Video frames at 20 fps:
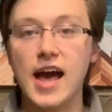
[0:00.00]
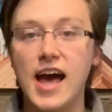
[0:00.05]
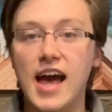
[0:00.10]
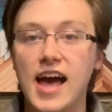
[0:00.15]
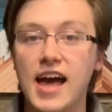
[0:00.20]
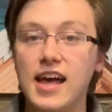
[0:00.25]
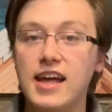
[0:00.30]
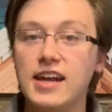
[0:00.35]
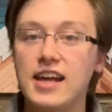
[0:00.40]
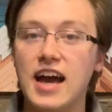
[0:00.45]

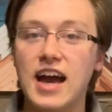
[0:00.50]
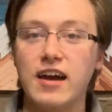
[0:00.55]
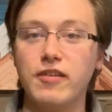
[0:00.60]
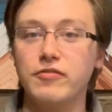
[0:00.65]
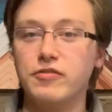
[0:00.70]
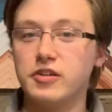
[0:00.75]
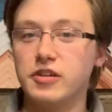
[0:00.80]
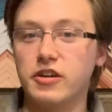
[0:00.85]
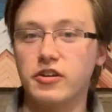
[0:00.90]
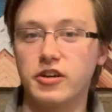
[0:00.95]
And after
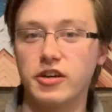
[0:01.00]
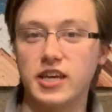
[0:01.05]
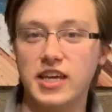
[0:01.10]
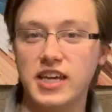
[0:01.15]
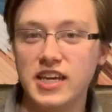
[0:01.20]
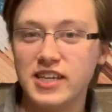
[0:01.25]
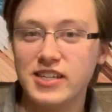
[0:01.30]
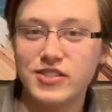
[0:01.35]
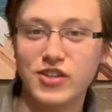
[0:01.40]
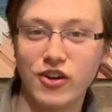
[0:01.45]
your
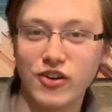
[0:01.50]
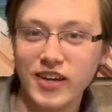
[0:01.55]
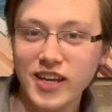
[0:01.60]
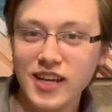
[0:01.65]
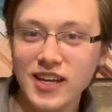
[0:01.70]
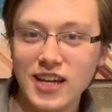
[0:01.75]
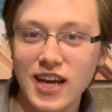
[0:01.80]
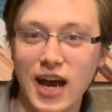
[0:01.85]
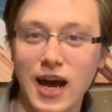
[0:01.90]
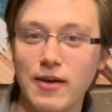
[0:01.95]
keys are
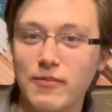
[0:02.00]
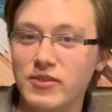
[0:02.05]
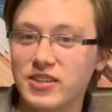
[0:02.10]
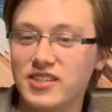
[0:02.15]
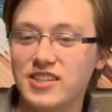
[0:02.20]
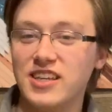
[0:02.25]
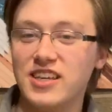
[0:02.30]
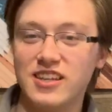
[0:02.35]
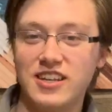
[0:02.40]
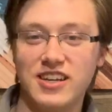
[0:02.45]
in,
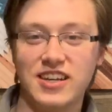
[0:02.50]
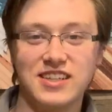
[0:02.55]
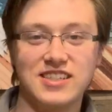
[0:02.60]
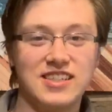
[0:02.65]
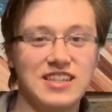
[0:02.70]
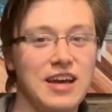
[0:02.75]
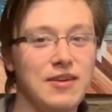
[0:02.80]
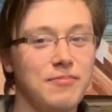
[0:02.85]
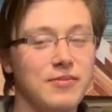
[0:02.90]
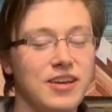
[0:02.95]
obviously the next
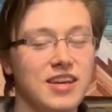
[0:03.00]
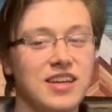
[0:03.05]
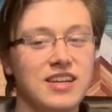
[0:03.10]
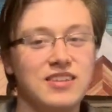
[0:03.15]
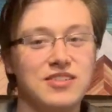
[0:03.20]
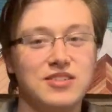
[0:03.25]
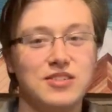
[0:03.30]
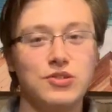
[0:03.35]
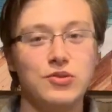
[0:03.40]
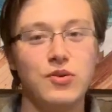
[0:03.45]
step
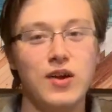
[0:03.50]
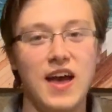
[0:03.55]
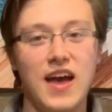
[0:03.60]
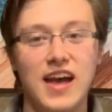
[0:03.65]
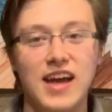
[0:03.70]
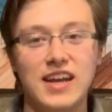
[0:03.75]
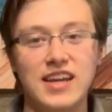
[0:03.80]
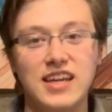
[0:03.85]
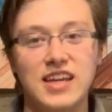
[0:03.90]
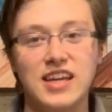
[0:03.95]
is to
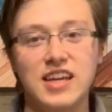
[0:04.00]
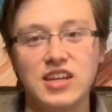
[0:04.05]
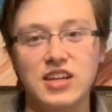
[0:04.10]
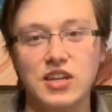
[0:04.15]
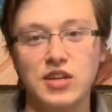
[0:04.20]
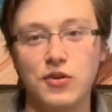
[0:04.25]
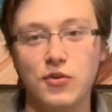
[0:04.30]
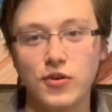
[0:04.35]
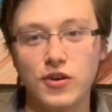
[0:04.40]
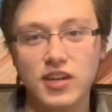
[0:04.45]
add in your